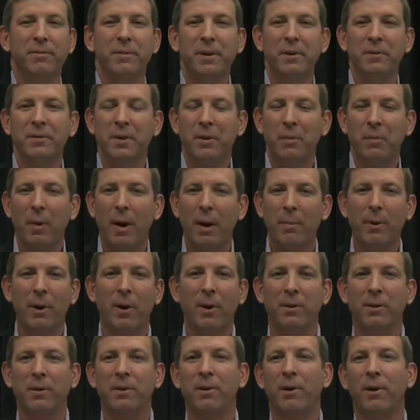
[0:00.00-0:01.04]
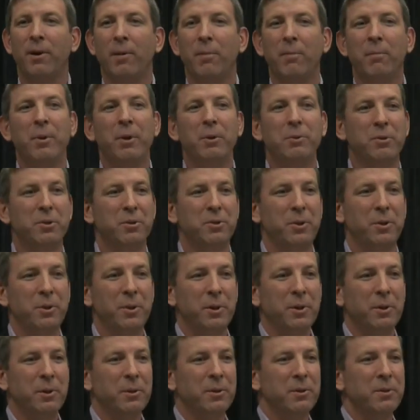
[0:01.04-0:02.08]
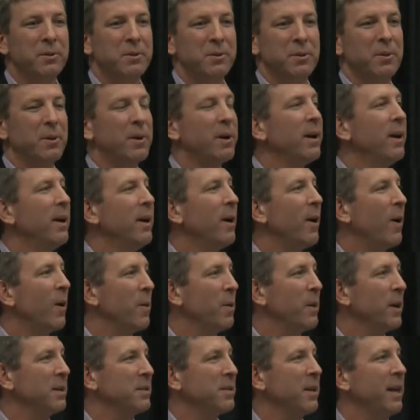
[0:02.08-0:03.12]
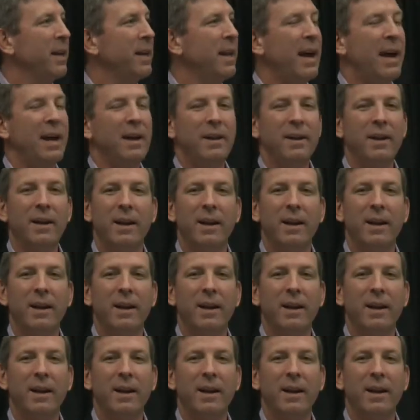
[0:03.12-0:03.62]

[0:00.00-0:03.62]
you, you probably heard the term nutraceuticals or, or things like that.